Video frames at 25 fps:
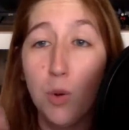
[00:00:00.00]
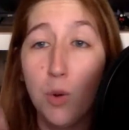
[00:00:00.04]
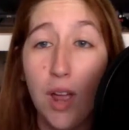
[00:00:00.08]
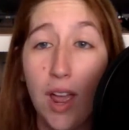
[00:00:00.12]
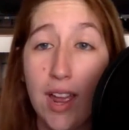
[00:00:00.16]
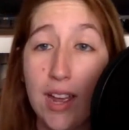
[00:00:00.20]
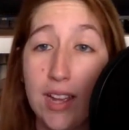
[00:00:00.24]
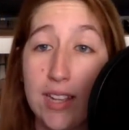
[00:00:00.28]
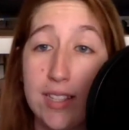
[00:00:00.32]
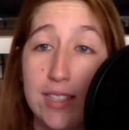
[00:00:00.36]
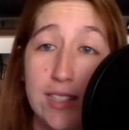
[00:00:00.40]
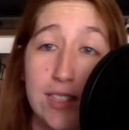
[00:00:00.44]

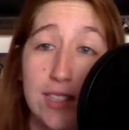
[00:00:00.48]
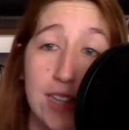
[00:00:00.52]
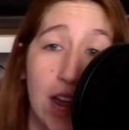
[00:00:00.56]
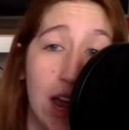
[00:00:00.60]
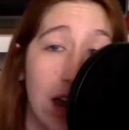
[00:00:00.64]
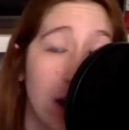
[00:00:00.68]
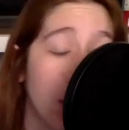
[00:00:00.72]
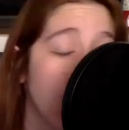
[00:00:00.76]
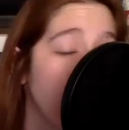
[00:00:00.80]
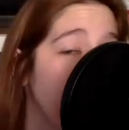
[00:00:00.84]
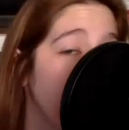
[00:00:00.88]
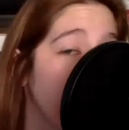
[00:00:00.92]
And
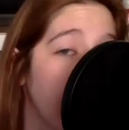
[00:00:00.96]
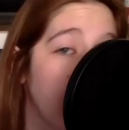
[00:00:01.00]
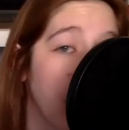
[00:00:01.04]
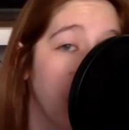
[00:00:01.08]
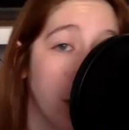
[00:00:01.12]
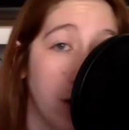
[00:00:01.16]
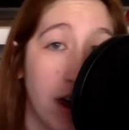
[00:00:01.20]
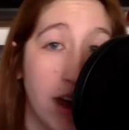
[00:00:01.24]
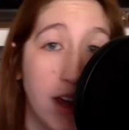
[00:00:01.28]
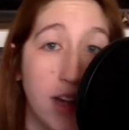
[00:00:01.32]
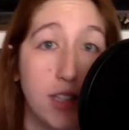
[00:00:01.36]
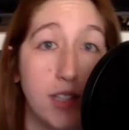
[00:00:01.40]
I will give
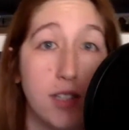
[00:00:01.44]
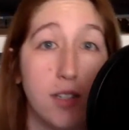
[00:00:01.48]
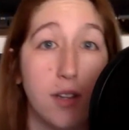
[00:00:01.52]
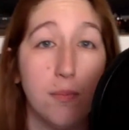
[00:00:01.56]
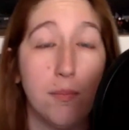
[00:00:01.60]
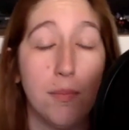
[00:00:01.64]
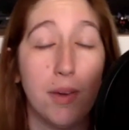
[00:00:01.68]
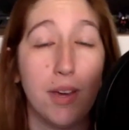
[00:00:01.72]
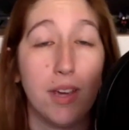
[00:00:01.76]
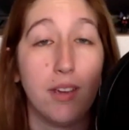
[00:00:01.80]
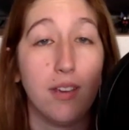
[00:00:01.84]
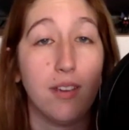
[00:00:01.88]
you guys
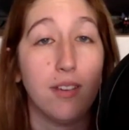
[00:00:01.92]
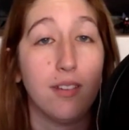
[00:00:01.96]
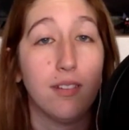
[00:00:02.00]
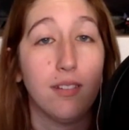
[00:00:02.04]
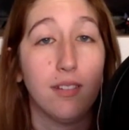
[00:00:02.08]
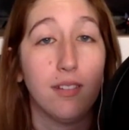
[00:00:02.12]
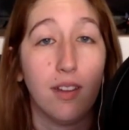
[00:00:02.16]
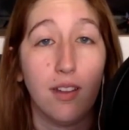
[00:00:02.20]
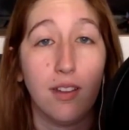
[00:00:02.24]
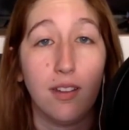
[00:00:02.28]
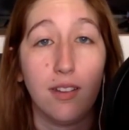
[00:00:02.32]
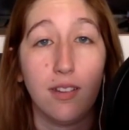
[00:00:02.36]
my
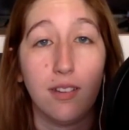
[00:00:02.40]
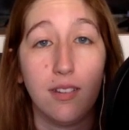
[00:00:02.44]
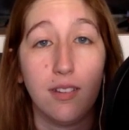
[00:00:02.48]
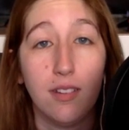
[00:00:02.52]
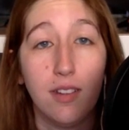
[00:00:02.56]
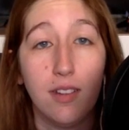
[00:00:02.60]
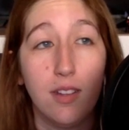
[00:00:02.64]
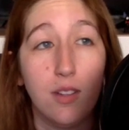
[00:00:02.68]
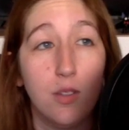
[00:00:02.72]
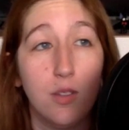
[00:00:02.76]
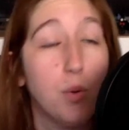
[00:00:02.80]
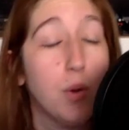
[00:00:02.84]

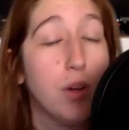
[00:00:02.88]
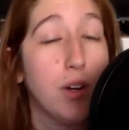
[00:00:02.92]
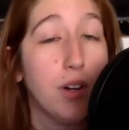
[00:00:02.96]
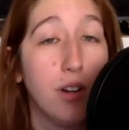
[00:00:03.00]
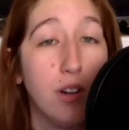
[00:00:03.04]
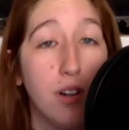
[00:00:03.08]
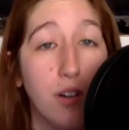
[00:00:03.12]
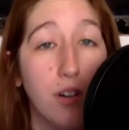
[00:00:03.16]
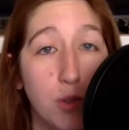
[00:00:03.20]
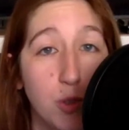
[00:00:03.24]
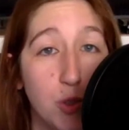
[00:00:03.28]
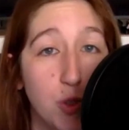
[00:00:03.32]

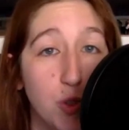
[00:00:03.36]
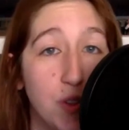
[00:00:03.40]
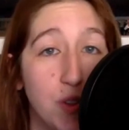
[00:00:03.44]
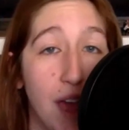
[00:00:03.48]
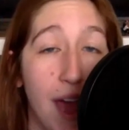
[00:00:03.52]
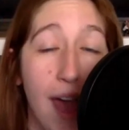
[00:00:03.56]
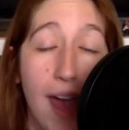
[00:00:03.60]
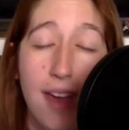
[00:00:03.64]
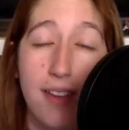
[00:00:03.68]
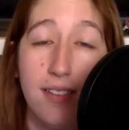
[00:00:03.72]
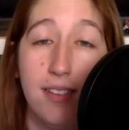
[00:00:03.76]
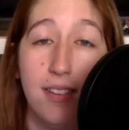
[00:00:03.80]
Twitter, which is
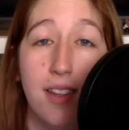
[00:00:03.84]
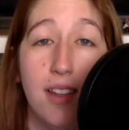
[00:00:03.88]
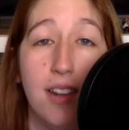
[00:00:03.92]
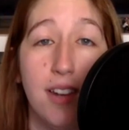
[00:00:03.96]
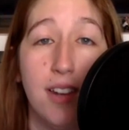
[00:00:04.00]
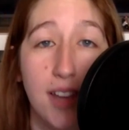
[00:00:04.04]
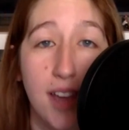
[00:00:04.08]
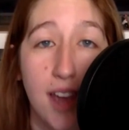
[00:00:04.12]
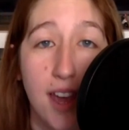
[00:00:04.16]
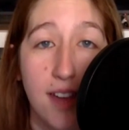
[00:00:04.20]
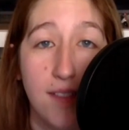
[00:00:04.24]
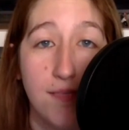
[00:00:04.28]
at
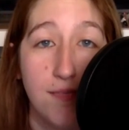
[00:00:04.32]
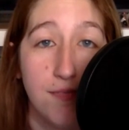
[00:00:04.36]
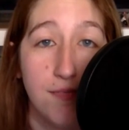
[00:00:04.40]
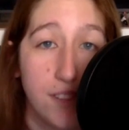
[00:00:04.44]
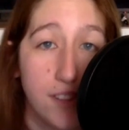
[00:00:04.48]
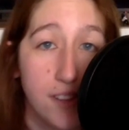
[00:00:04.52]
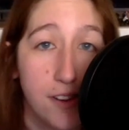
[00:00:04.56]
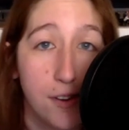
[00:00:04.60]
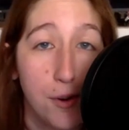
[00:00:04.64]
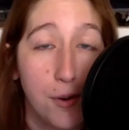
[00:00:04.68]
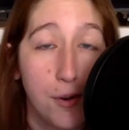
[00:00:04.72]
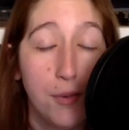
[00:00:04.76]
Yenni Ann
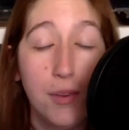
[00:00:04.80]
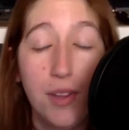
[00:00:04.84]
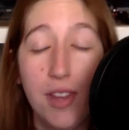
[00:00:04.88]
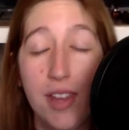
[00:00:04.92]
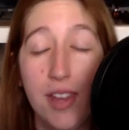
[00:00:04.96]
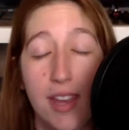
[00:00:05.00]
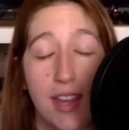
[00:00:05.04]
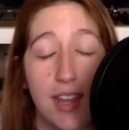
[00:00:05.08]
VO.